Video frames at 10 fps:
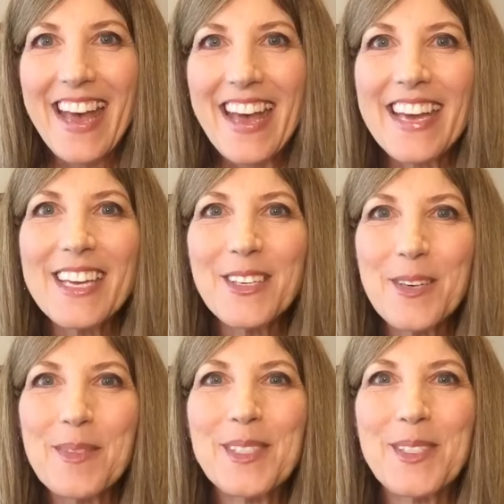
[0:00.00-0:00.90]
Hey
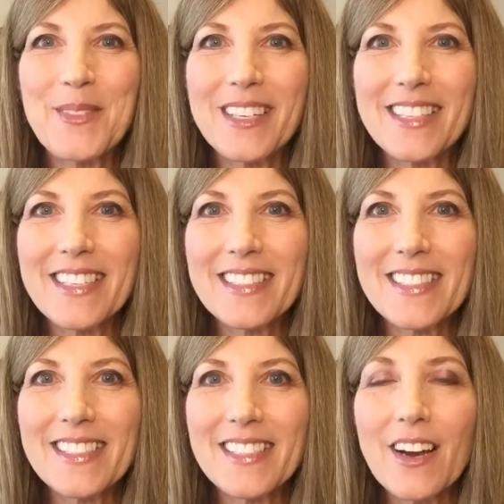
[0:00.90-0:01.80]
Hormones and
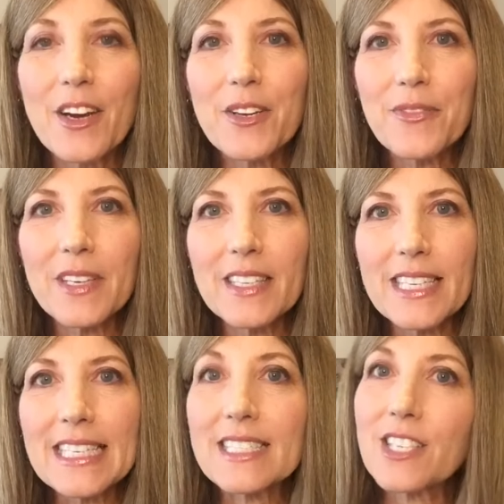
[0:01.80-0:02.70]
Wellness! Are you
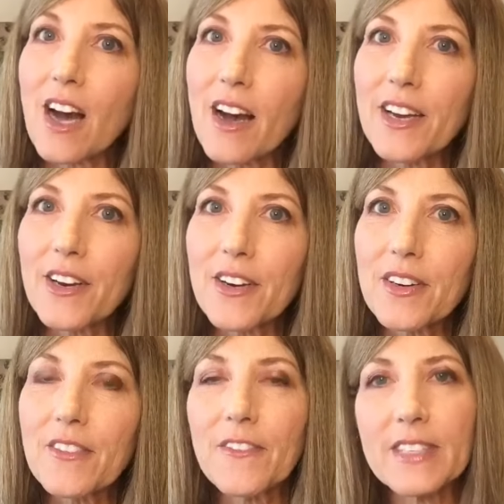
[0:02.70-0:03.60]
feeling
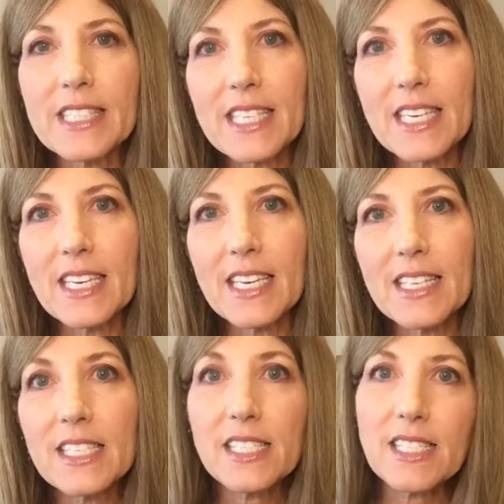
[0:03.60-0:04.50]
tired,
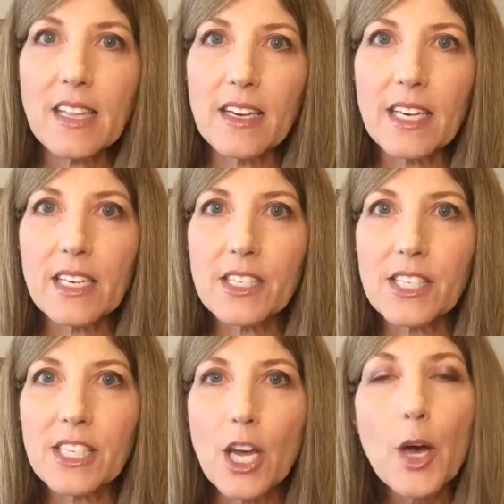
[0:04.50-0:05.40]
fatigued,
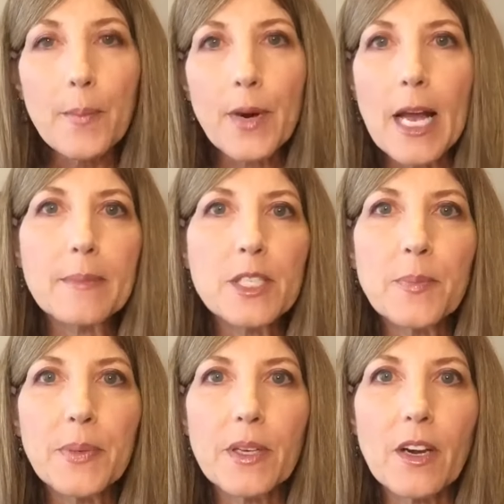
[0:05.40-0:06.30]
sluggish? Perhaps you
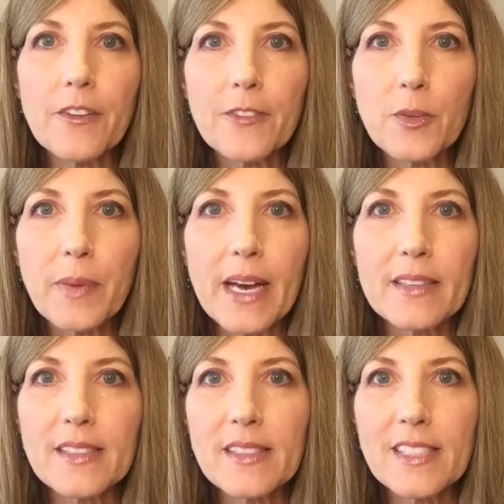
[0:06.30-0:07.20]
put on a few
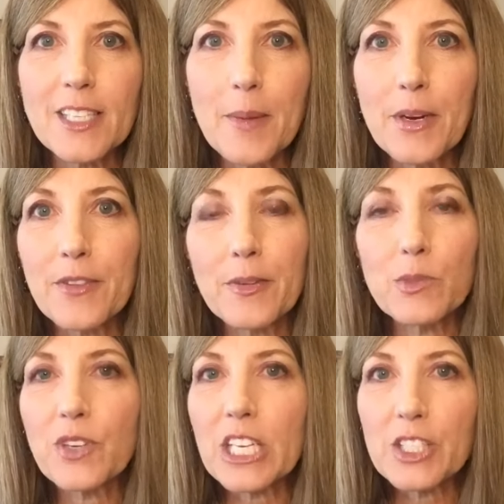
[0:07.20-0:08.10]
pounds this summer from
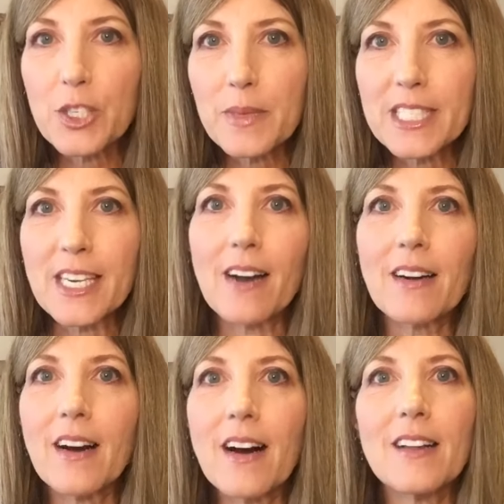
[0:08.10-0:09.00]
drinking too much
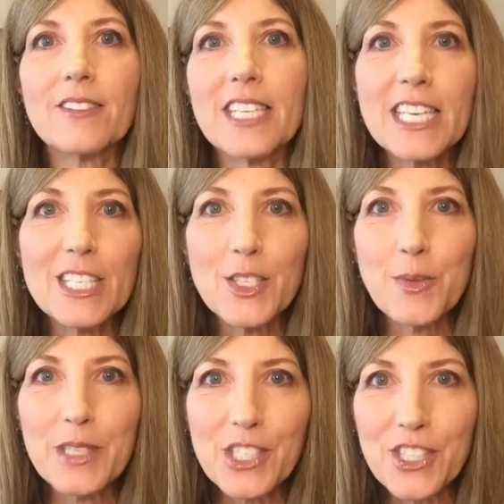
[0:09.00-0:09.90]
alcohol or eating too
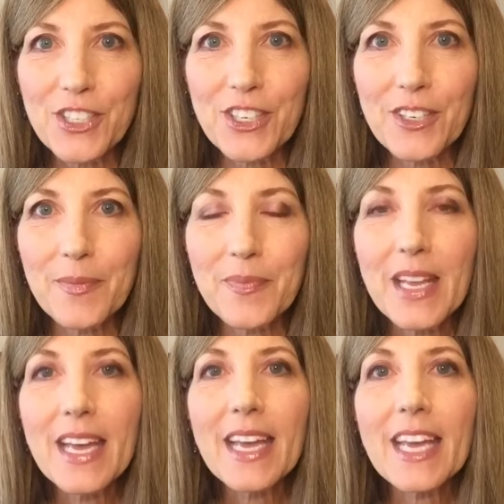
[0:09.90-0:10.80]
much sugar?
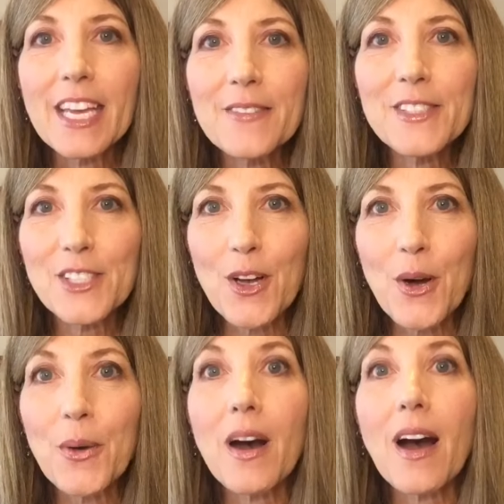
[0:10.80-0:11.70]
If
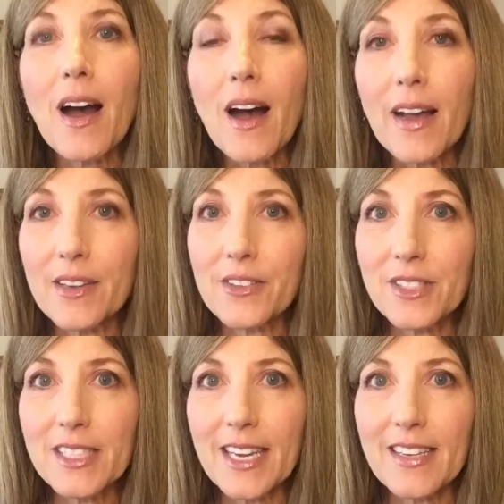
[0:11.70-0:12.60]
so, I
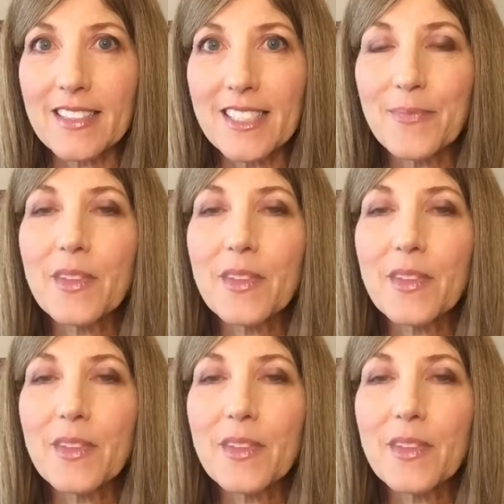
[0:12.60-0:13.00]
understand.